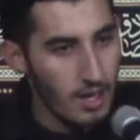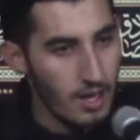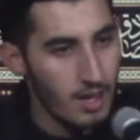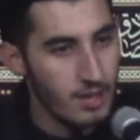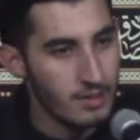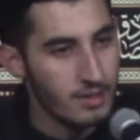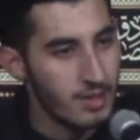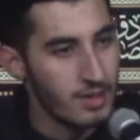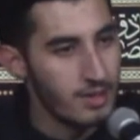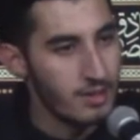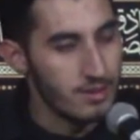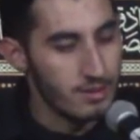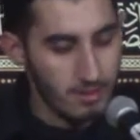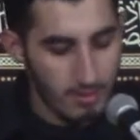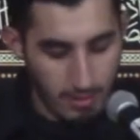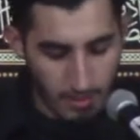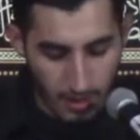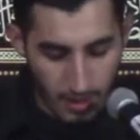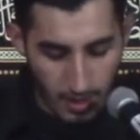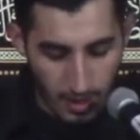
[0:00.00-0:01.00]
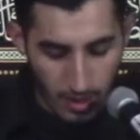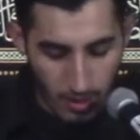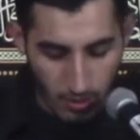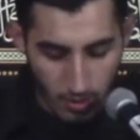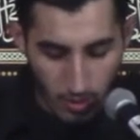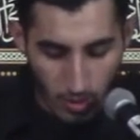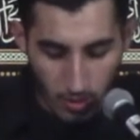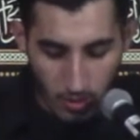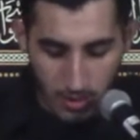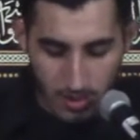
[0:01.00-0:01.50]
And then he
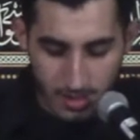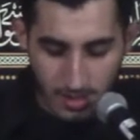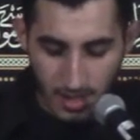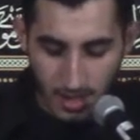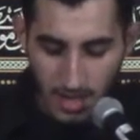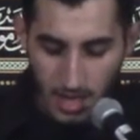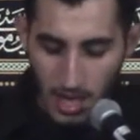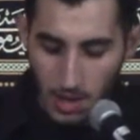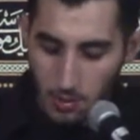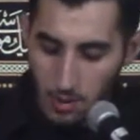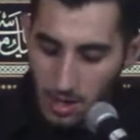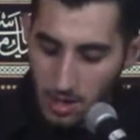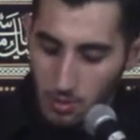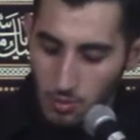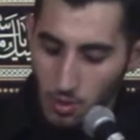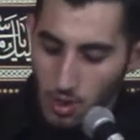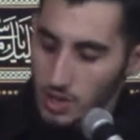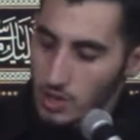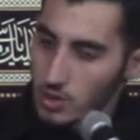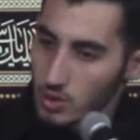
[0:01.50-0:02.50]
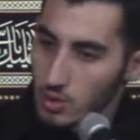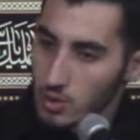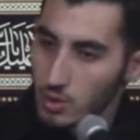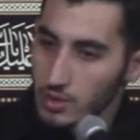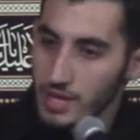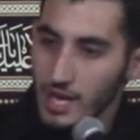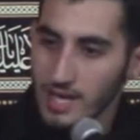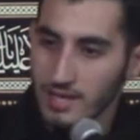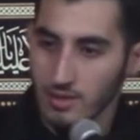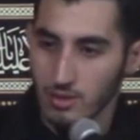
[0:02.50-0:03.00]
would always say, await what your
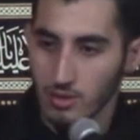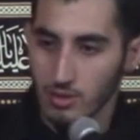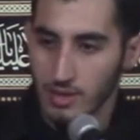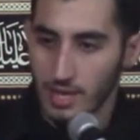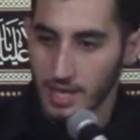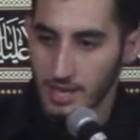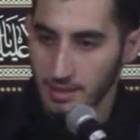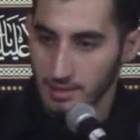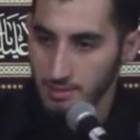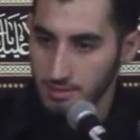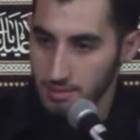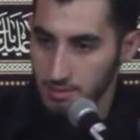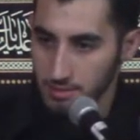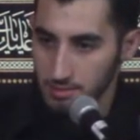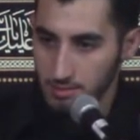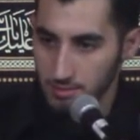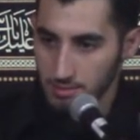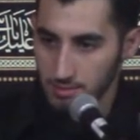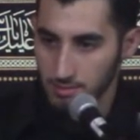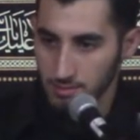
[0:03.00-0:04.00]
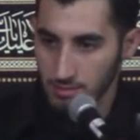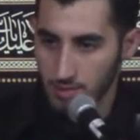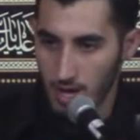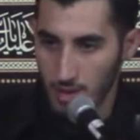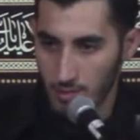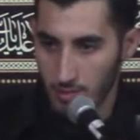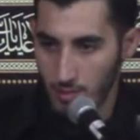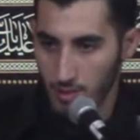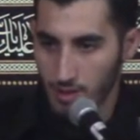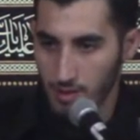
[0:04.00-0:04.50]
Lord has ordained. Ya
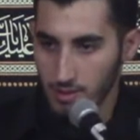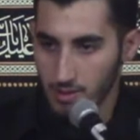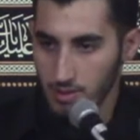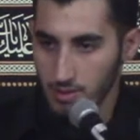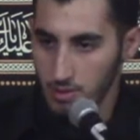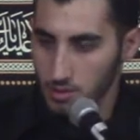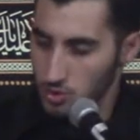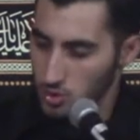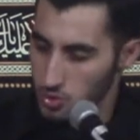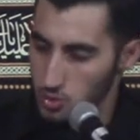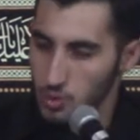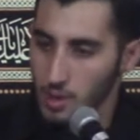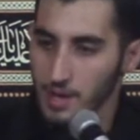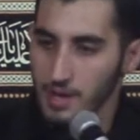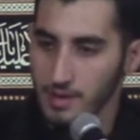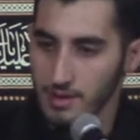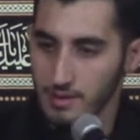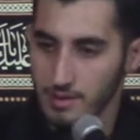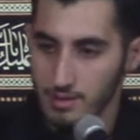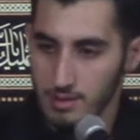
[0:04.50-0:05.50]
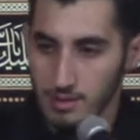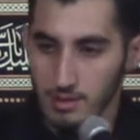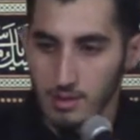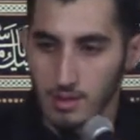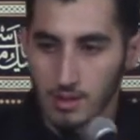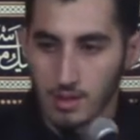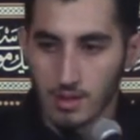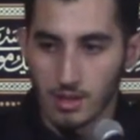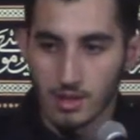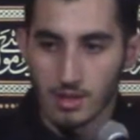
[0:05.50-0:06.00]
Abu Bakr, just wait.
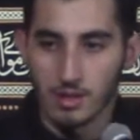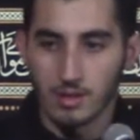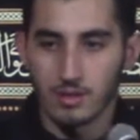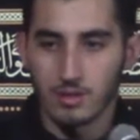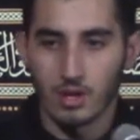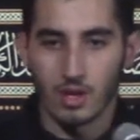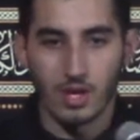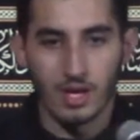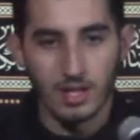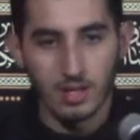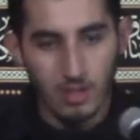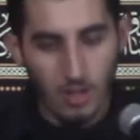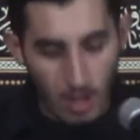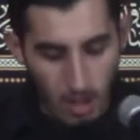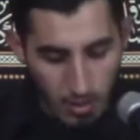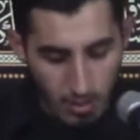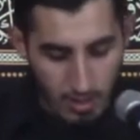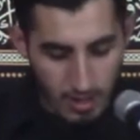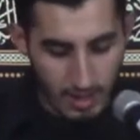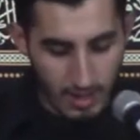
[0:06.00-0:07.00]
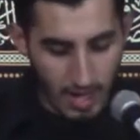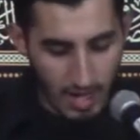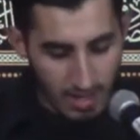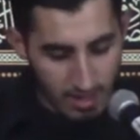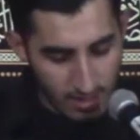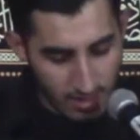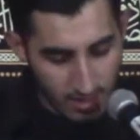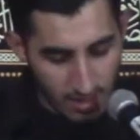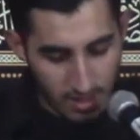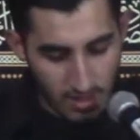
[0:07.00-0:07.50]
So he'd go and he'd
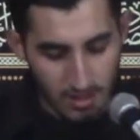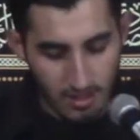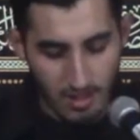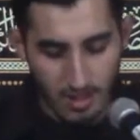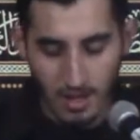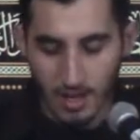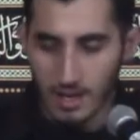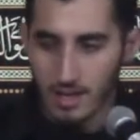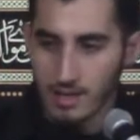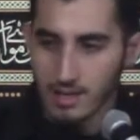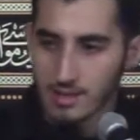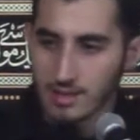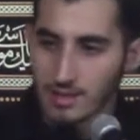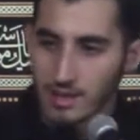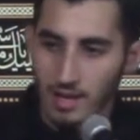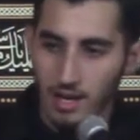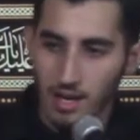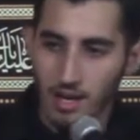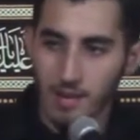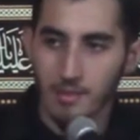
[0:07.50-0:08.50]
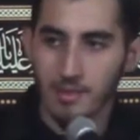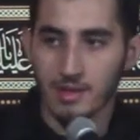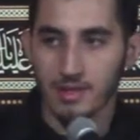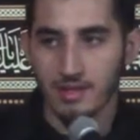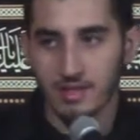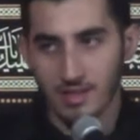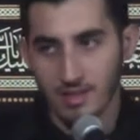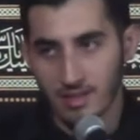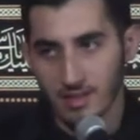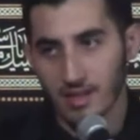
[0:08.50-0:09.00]
ask Sayyidah Zahra salam, and then
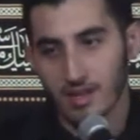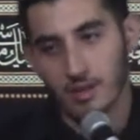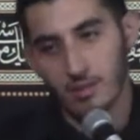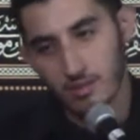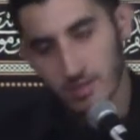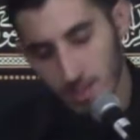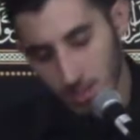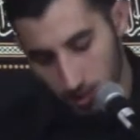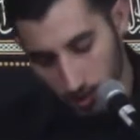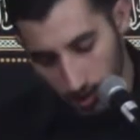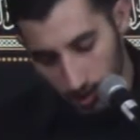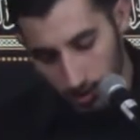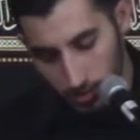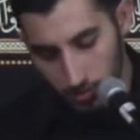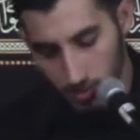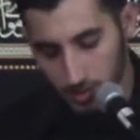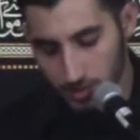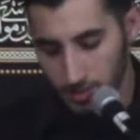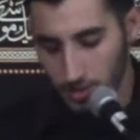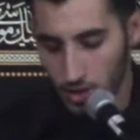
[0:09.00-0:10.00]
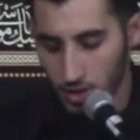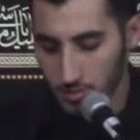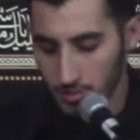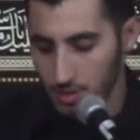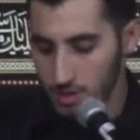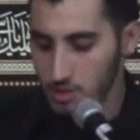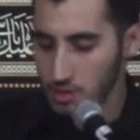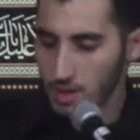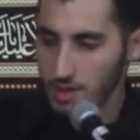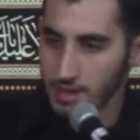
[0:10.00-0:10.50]
Sayyidah Zahra would say no, and then
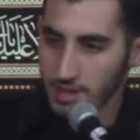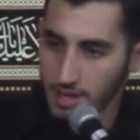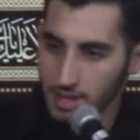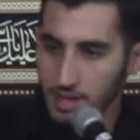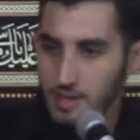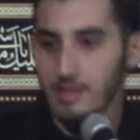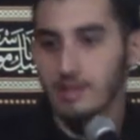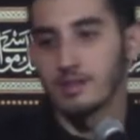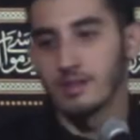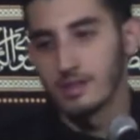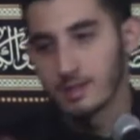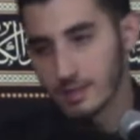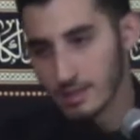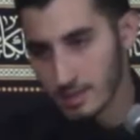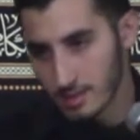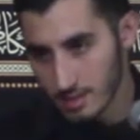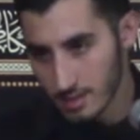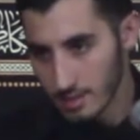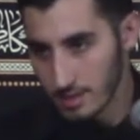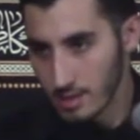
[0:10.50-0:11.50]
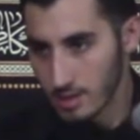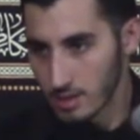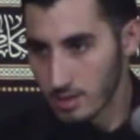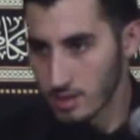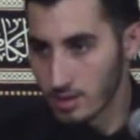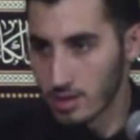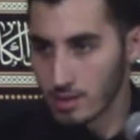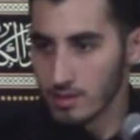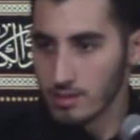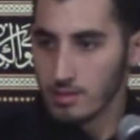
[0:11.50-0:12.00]
Umar tried again, and
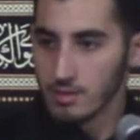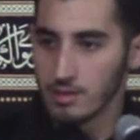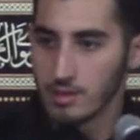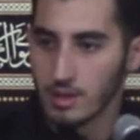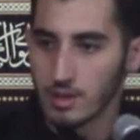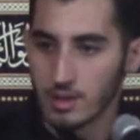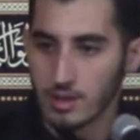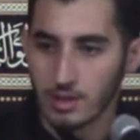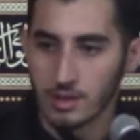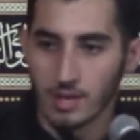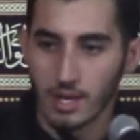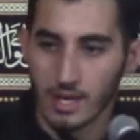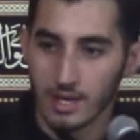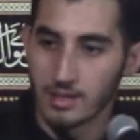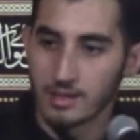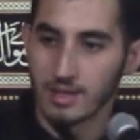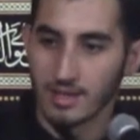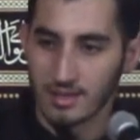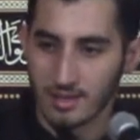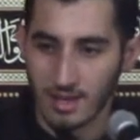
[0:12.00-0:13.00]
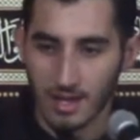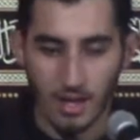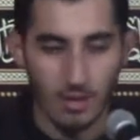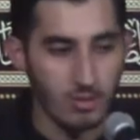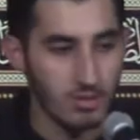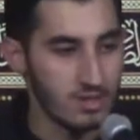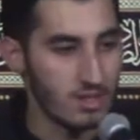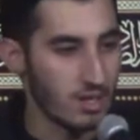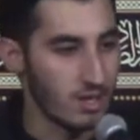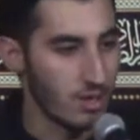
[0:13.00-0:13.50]
you know, Sayyidah Zahra
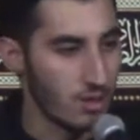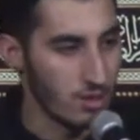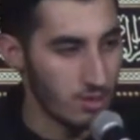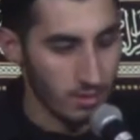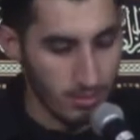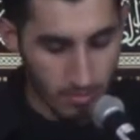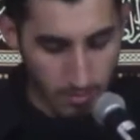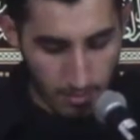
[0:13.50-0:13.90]
would say no.